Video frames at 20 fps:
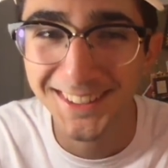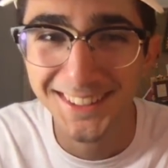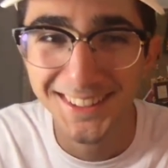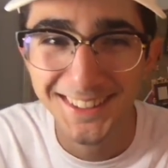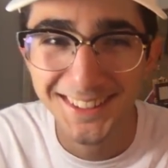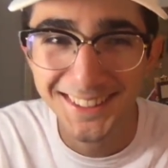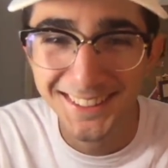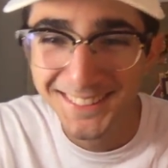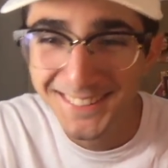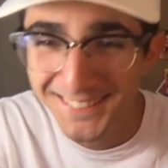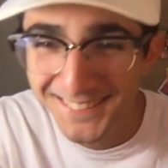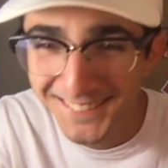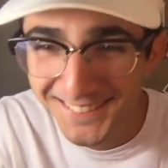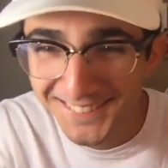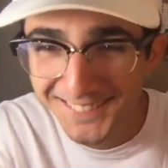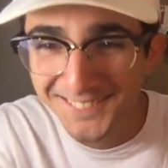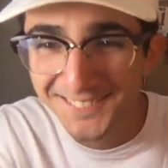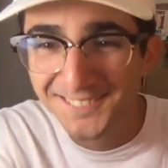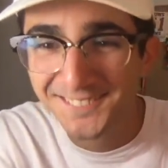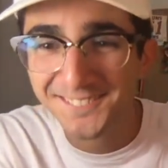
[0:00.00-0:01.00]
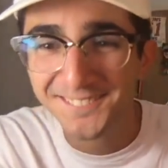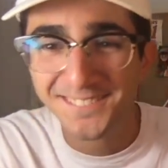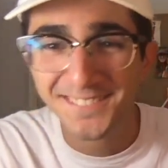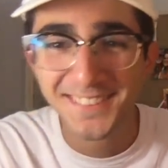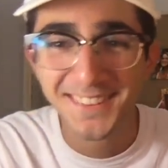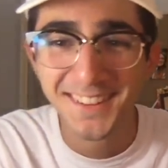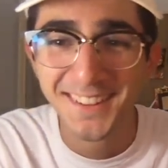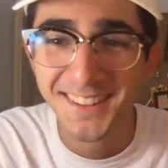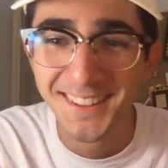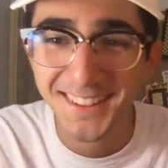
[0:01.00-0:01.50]

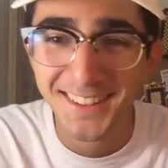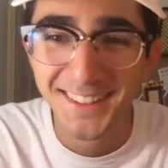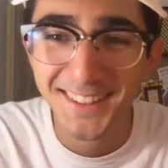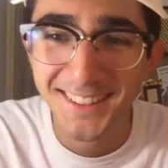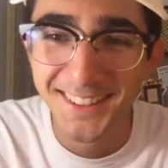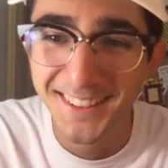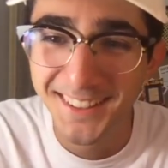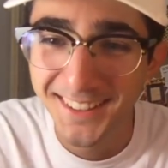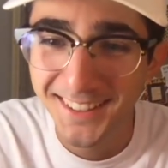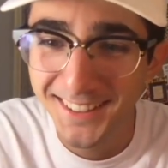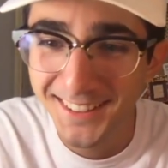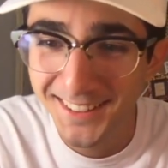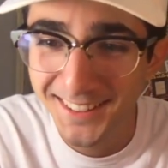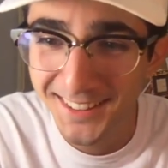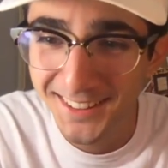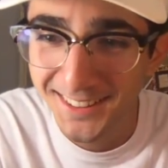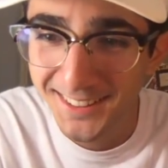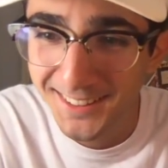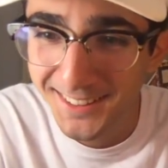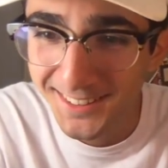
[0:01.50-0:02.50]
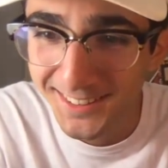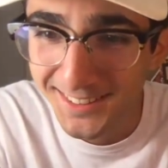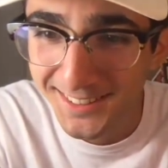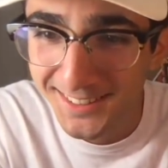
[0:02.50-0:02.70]
Nothing is said.